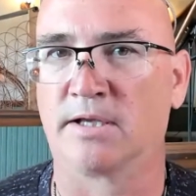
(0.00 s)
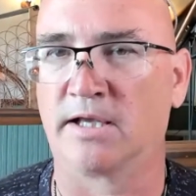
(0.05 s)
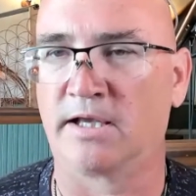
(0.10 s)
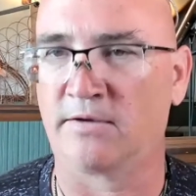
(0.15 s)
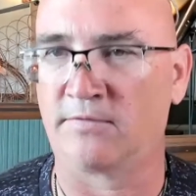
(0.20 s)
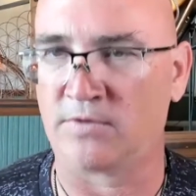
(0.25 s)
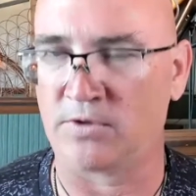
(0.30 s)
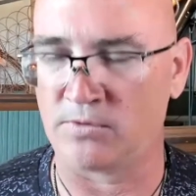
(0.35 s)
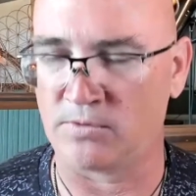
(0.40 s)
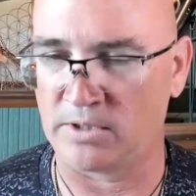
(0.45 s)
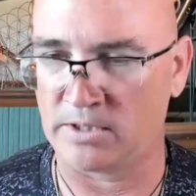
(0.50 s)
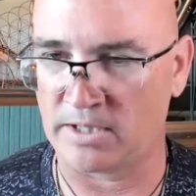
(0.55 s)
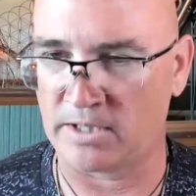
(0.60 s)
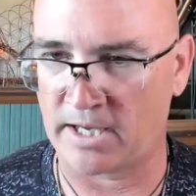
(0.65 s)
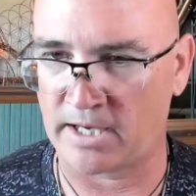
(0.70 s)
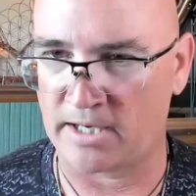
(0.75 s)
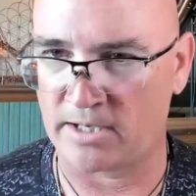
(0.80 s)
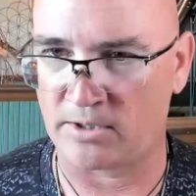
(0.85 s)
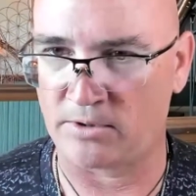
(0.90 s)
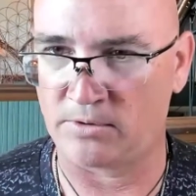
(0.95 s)
if you
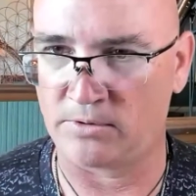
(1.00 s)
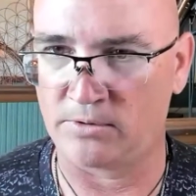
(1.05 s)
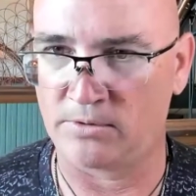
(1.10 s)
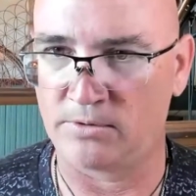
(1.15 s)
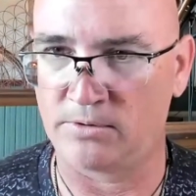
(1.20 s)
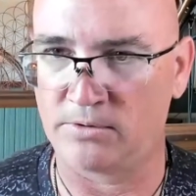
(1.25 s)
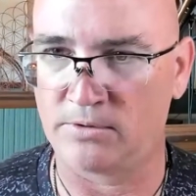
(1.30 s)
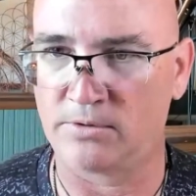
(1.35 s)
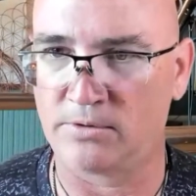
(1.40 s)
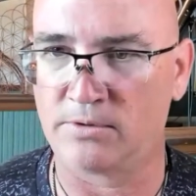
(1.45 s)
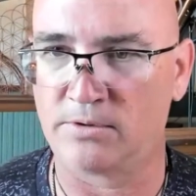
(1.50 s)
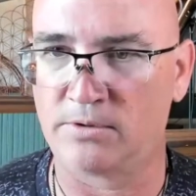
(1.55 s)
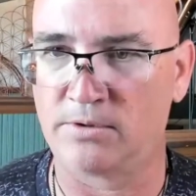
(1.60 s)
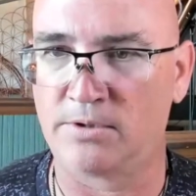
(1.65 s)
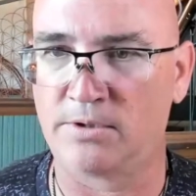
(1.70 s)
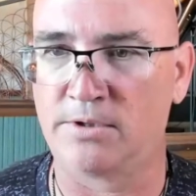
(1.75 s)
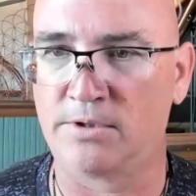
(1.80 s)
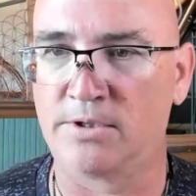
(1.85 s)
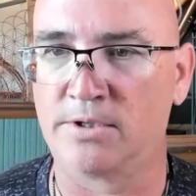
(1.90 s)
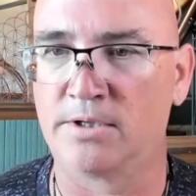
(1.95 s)
allow.
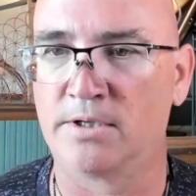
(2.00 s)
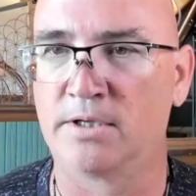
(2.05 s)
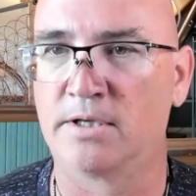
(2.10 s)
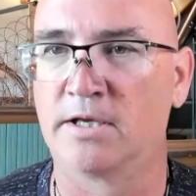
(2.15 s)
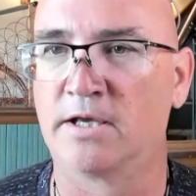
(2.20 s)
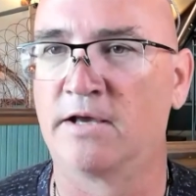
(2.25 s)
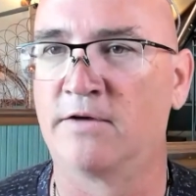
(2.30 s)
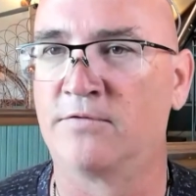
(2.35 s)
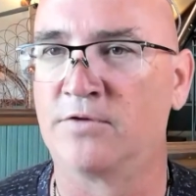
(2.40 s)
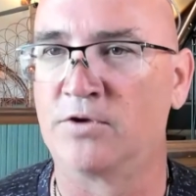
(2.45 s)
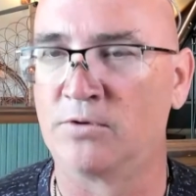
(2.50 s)
If